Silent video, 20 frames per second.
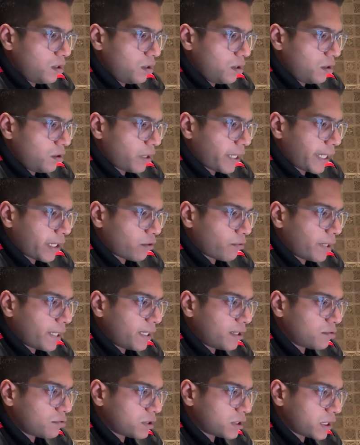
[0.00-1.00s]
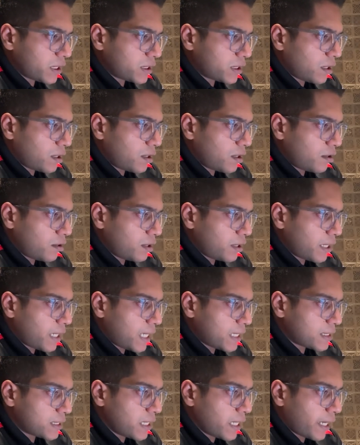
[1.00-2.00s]
Okay, 22,600 on the
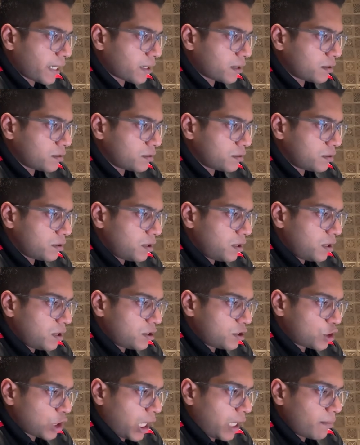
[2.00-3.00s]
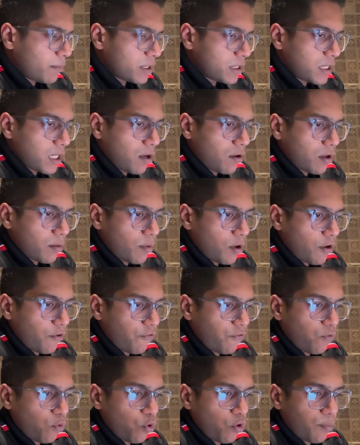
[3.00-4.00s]
Nasdaq. Chime is down about
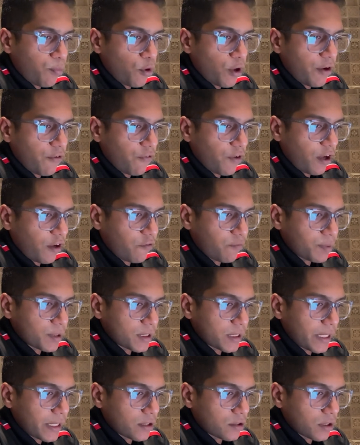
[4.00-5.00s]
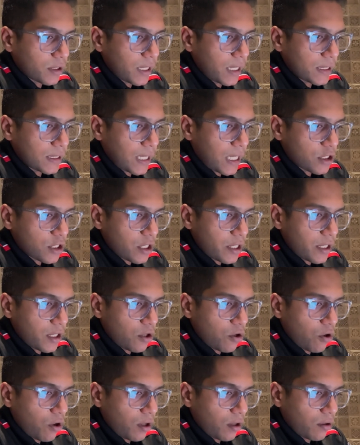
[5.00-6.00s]
4.5%, so that's actually
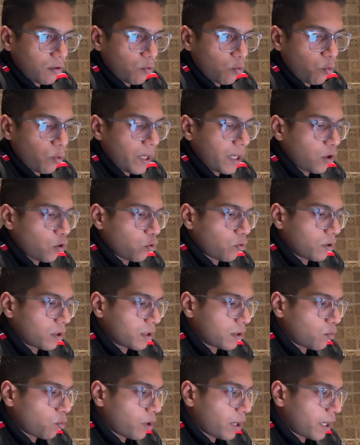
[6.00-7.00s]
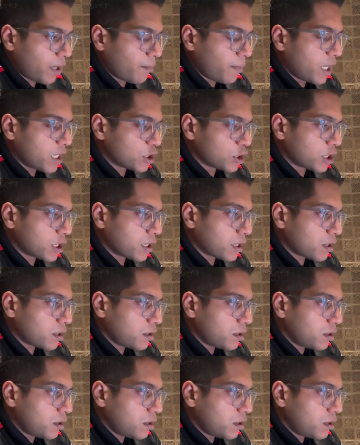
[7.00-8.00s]
gone way lower than what I imagined.
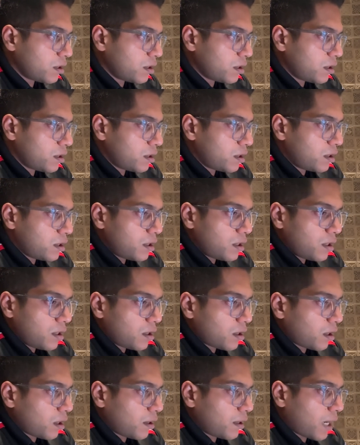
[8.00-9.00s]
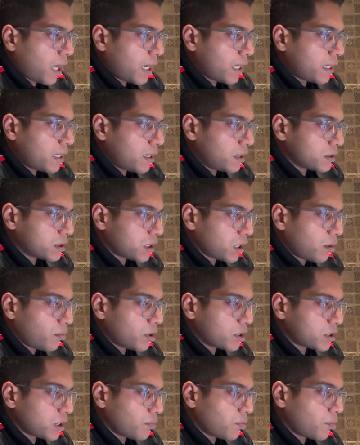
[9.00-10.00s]
Nike and
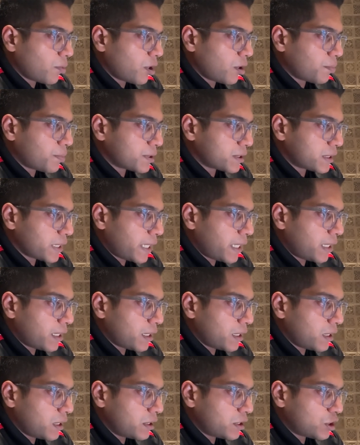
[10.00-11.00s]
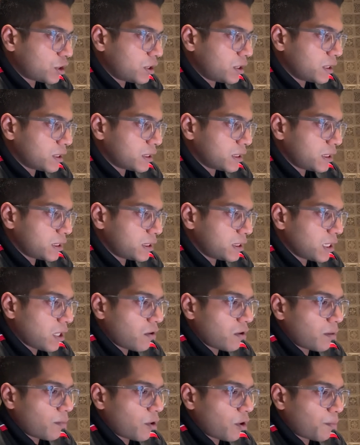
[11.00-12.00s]
Starbucks up about 1% each. Disney is
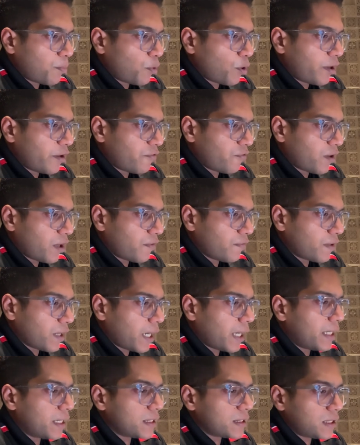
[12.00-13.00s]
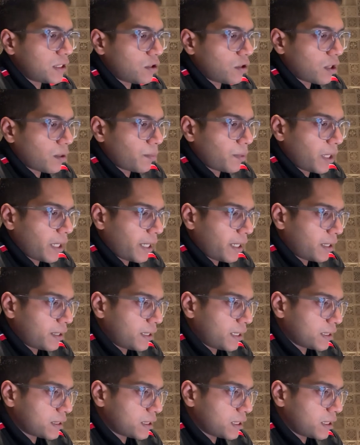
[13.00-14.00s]
down about 0.59. Disney got upgraded
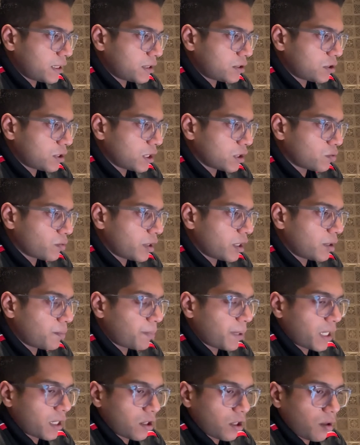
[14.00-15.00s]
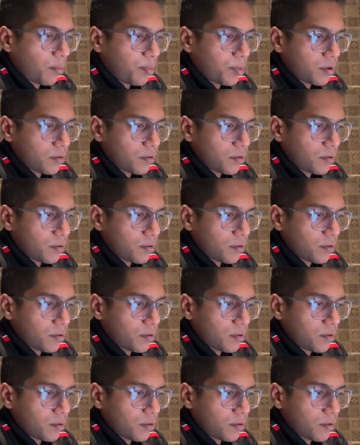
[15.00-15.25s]
yesterday, so that's when it picked up.